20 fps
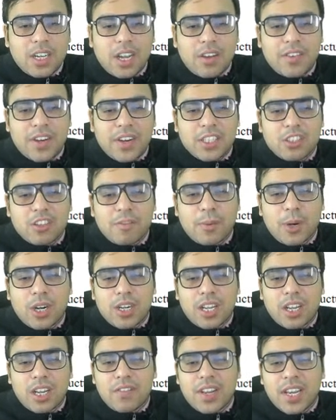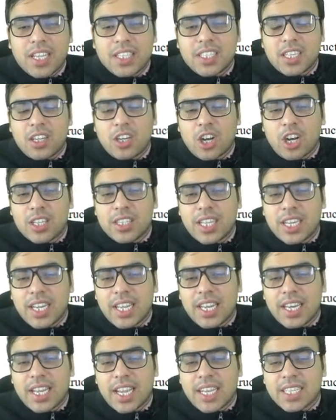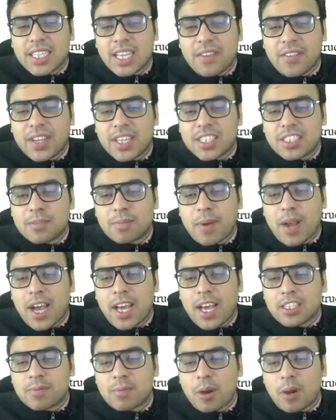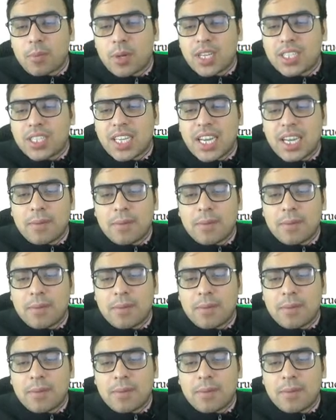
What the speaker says: coverage of border village in northern areas having sparse population,